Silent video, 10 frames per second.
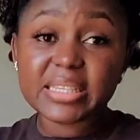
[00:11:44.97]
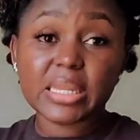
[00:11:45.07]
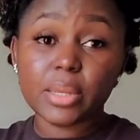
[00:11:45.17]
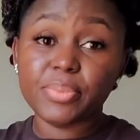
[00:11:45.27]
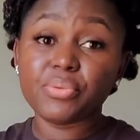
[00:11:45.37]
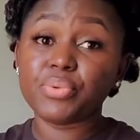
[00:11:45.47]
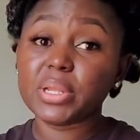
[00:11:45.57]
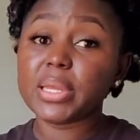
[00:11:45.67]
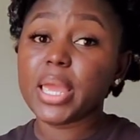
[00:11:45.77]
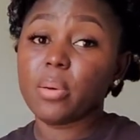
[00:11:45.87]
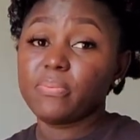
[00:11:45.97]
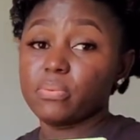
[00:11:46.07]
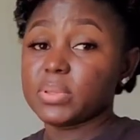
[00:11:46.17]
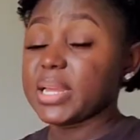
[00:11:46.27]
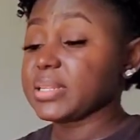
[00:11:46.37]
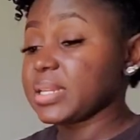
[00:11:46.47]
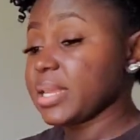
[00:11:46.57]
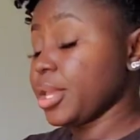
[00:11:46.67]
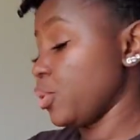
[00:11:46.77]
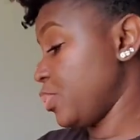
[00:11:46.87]
gonna be really helpful. That's gonna
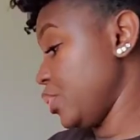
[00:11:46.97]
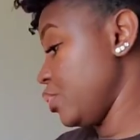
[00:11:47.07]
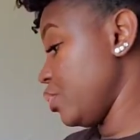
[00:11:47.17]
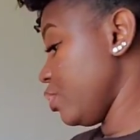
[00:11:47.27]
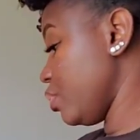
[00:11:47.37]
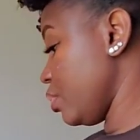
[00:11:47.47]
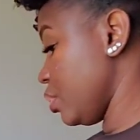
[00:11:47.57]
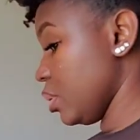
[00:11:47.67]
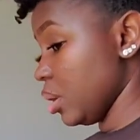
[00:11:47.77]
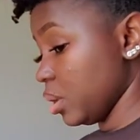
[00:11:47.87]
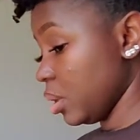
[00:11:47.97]
help you a